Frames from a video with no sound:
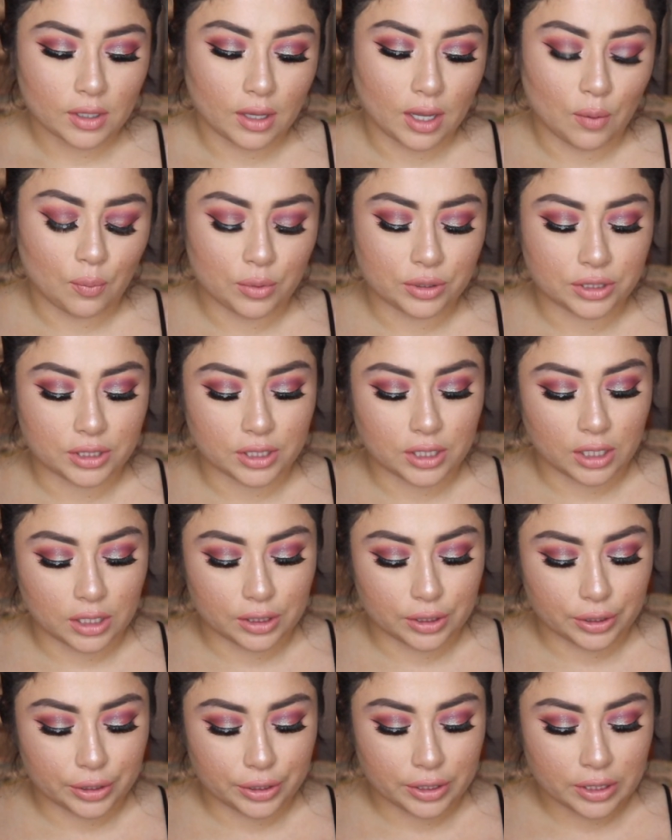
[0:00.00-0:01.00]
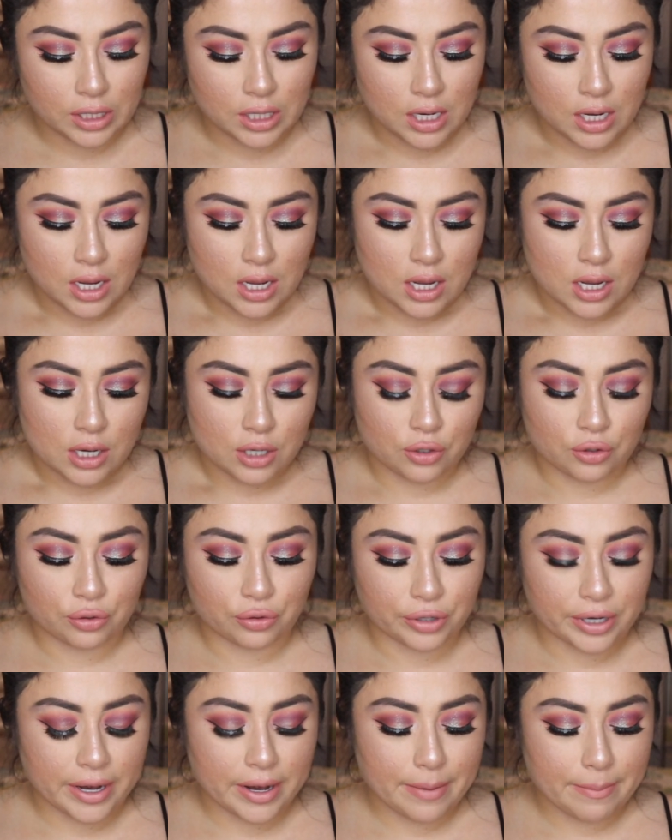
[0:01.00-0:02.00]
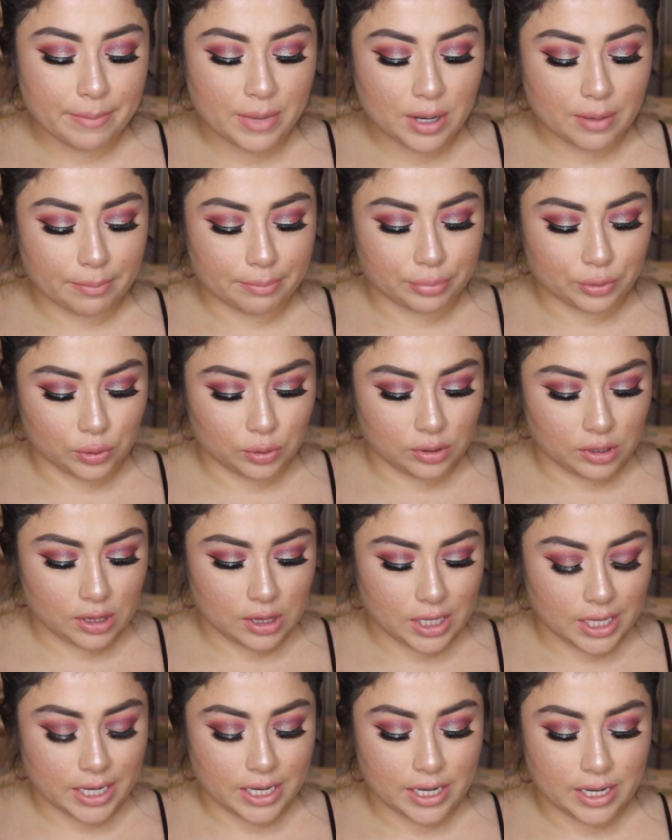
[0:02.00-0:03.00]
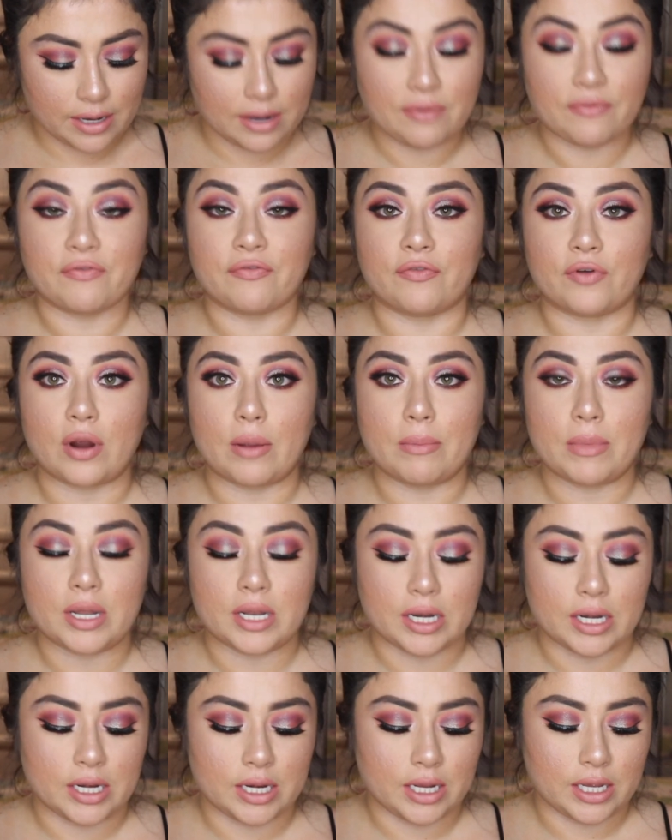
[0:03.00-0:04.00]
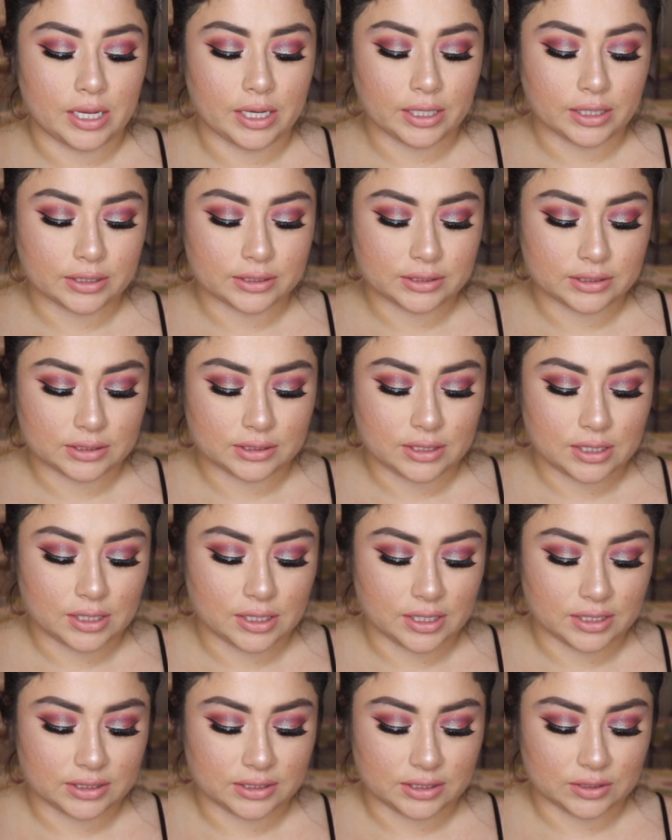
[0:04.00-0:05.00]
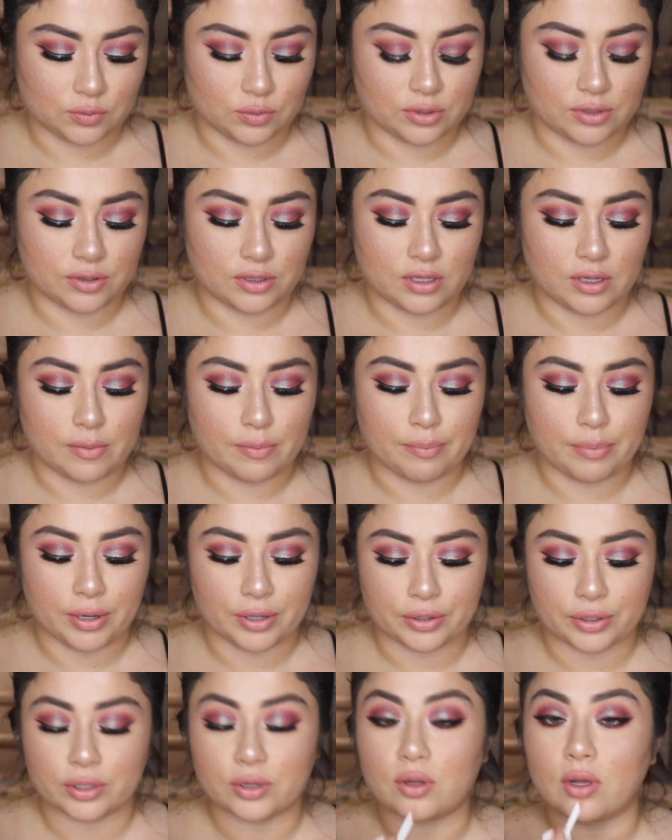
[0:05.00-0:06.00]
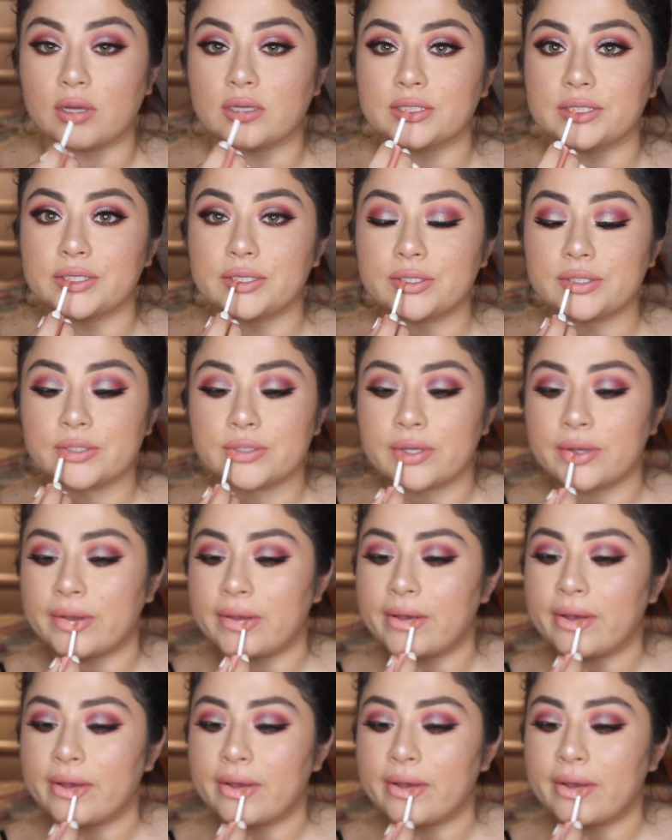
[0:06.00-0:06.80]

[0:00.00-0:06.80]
And with the color Creme Brulee from NYX, this is one of the butter glosses,